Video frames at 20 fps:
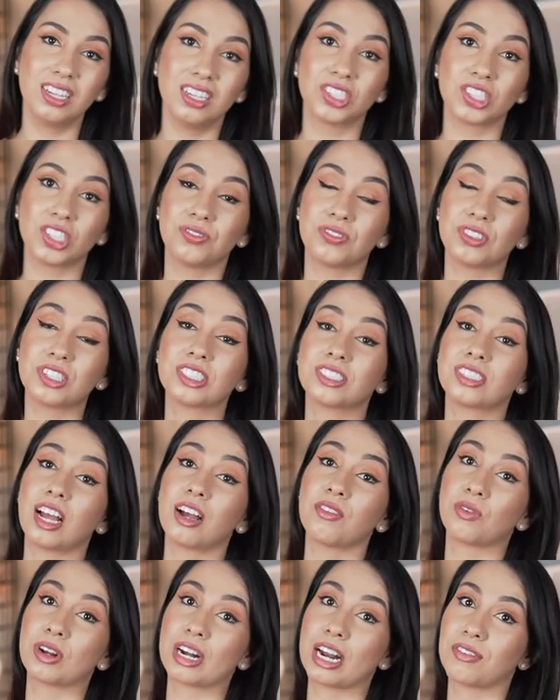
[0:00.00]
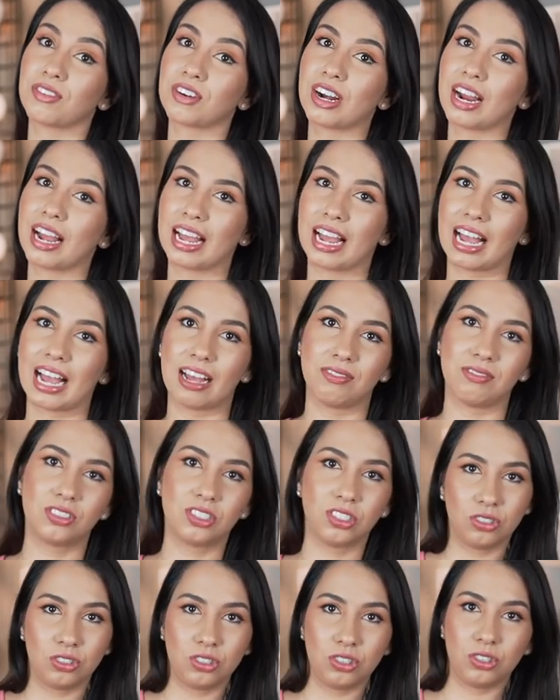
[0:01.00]
So first off, whenever I have
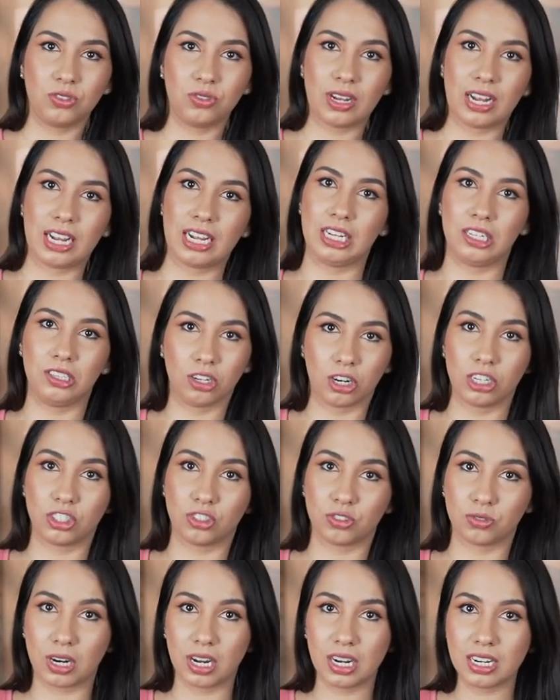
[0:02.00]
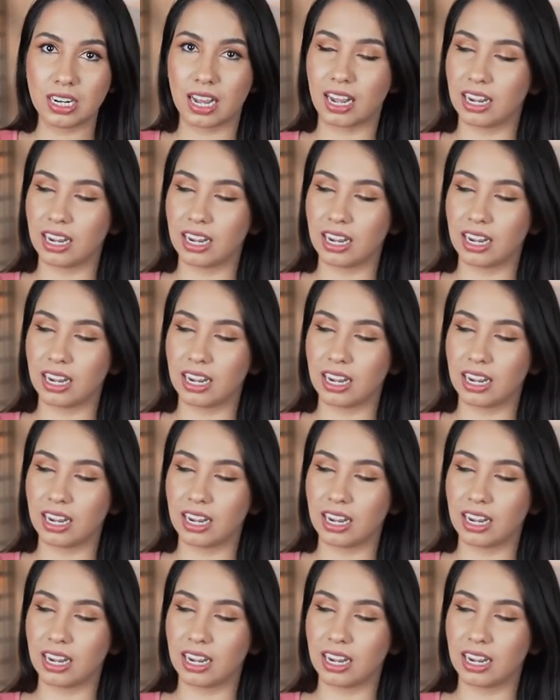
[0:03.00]
to do a large run,